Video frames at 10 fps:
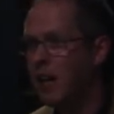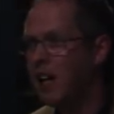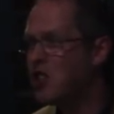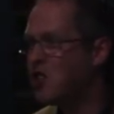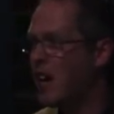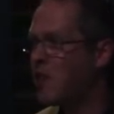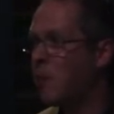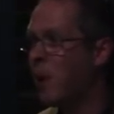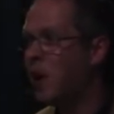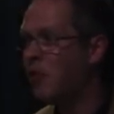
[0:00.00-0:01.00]
It can change
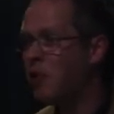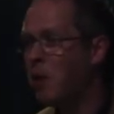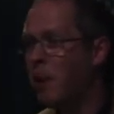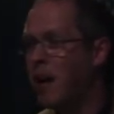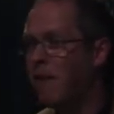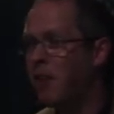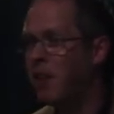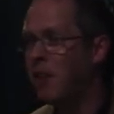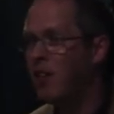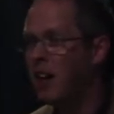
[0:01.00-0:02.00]
the prices you pay for
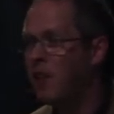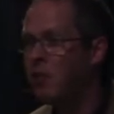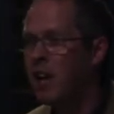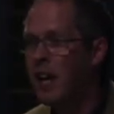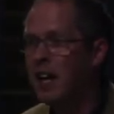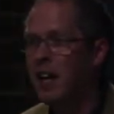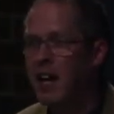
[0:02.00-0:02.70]
things. It can